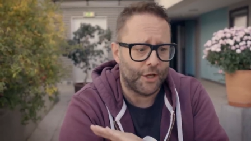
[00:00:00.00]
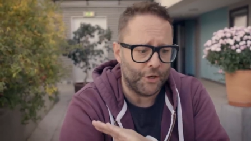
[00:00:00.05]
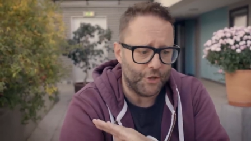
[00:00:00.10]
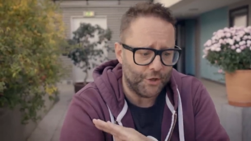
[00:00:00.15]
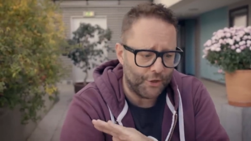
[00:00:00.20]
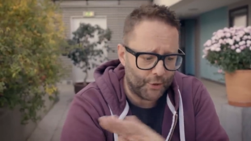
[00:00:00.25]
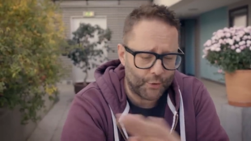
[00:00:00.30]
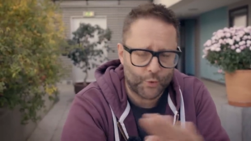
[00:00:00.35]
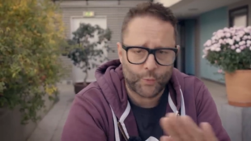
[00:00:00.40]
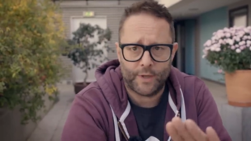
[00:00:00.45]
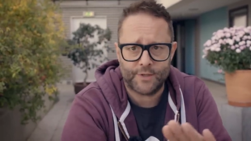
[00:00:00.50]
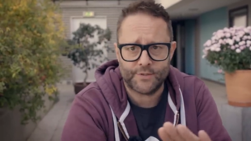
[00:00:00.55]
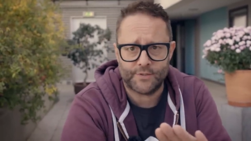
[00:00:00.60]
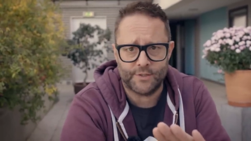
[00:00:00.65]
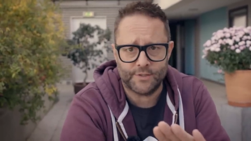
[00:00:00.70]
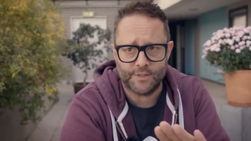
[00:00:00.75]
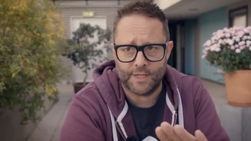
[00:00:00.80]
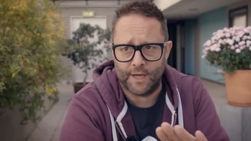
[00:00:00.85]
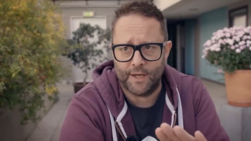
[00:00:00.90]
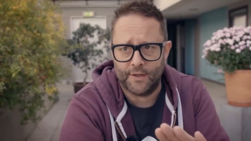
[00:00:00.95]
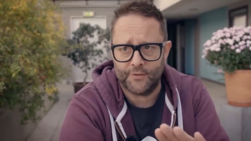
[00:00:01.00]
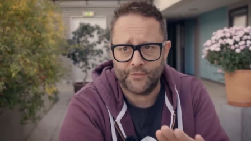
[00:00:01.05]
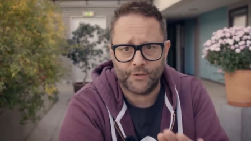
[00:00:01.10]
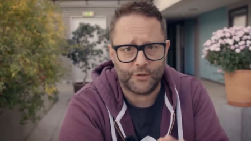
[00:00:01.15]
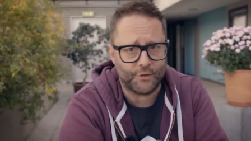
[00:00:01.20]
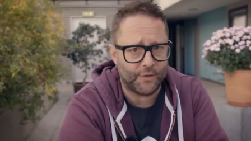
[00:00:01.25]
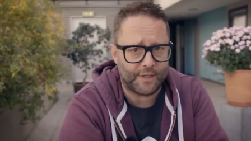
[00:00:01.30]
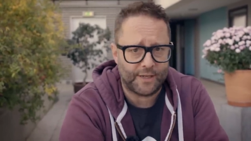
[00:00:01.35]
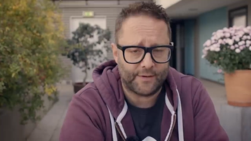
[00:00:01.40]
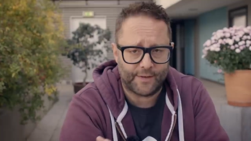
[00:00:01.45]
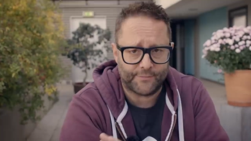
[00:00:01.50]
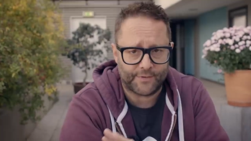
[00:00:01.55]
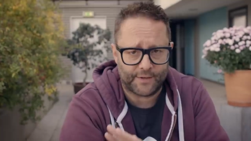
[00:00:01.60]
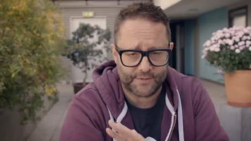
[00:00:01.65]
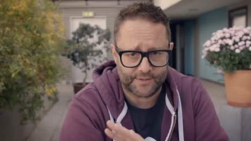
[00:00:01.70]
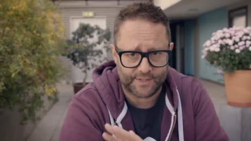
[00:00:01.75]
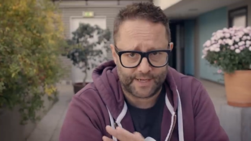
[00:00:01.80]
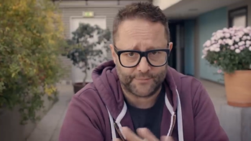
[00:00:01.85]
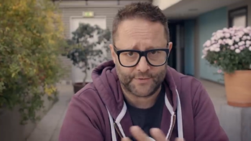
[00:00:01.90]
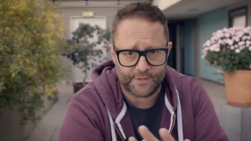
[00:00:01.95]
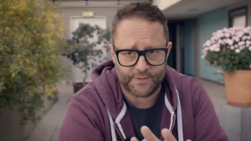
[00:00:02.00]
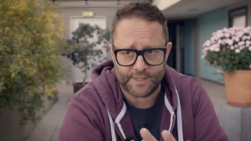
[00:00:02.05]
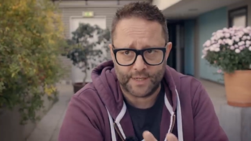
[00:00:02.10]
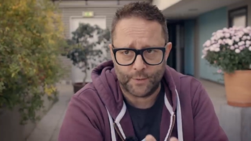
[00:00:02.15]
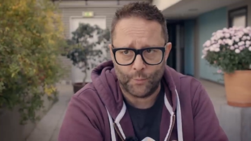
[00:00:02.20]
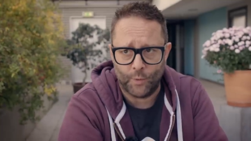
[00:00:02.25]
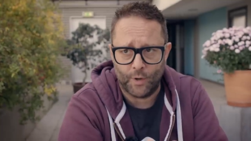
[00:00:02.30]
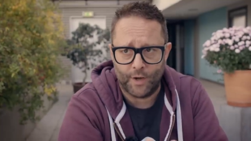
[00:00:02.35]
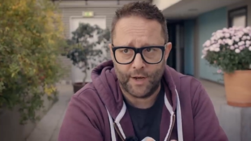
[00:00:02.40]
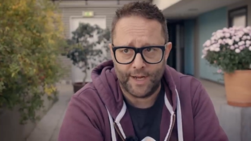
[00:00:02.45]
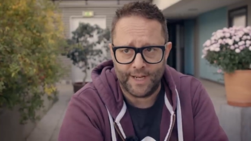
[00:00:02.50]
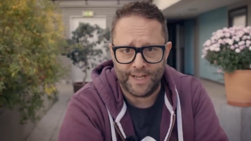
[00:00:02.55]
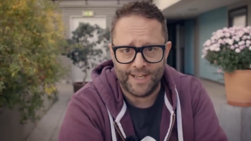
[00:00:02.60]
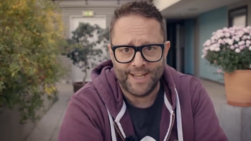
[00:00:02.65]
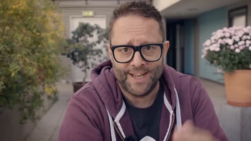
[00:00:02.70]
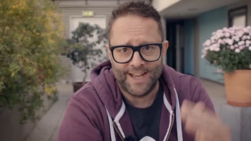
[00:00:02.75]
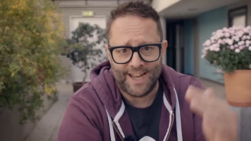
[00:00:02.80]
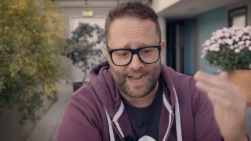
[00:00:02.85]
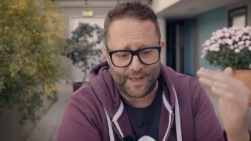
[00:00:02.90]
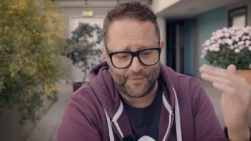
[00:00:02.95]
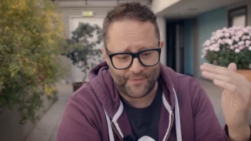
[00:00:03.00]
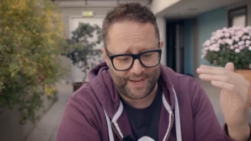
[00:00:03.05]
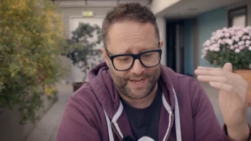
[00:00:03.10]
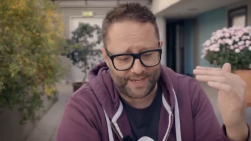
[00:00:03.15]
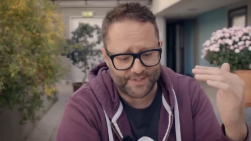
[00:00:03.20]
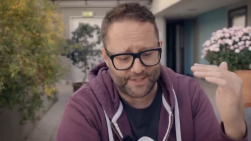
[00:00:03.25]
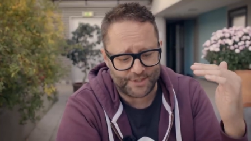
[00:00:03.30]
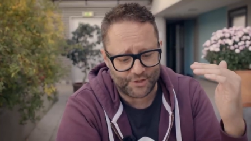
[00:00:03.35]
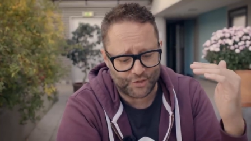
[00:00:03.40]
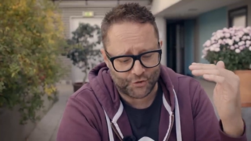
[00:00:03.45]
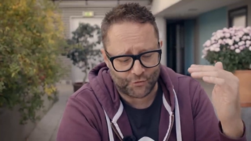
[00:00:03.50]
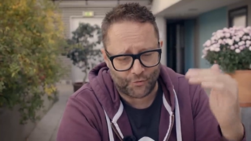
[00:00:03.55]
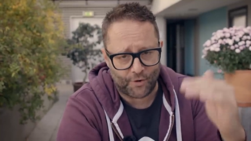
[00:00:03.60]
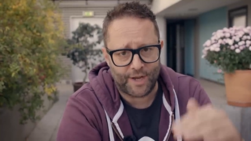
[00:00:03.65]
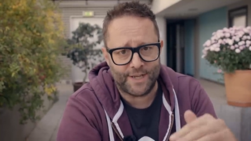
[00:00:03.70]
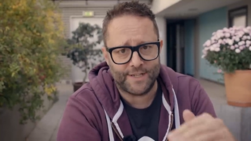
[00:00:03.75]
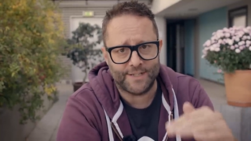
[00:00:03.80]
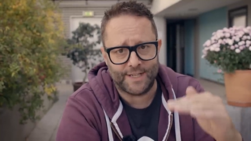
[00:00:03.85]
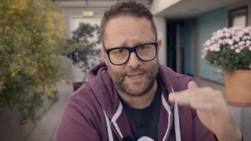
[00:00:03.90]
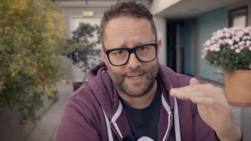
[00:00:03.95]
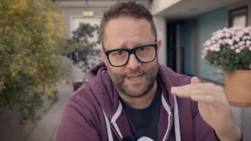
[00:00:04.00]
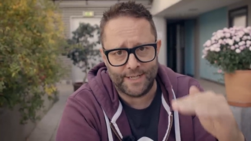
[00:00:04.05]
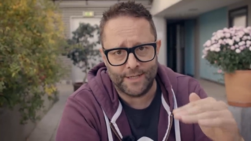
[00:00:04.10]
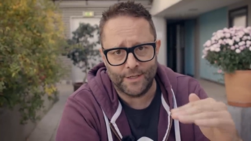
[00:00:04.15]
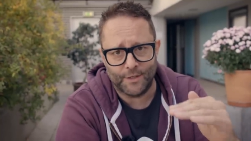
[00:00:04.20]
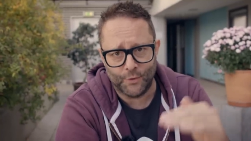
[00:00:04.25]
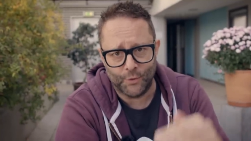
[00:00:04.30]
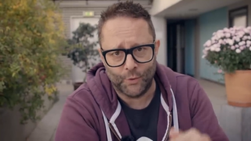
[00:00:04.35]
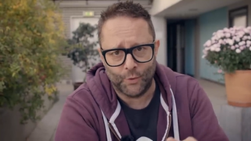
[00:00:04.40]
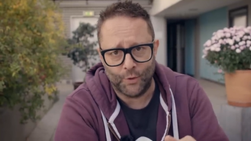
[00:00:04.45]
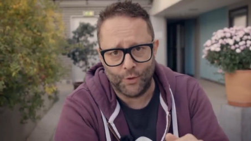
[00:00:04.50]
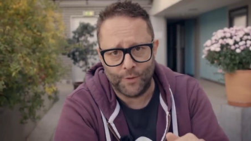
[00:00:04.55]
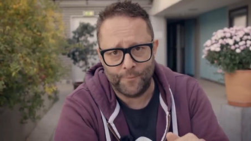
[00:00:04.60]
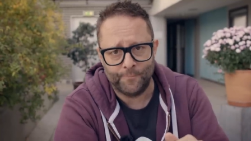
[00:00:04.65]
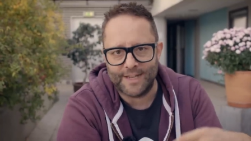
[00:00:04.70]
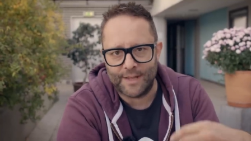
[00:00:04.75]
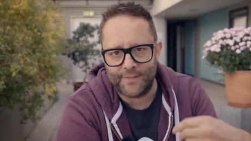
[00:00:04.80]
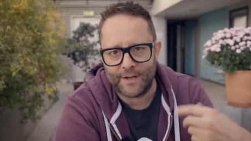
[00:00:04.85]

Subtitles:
No questions asked. You don't even have to say why. And that is enshrined in law.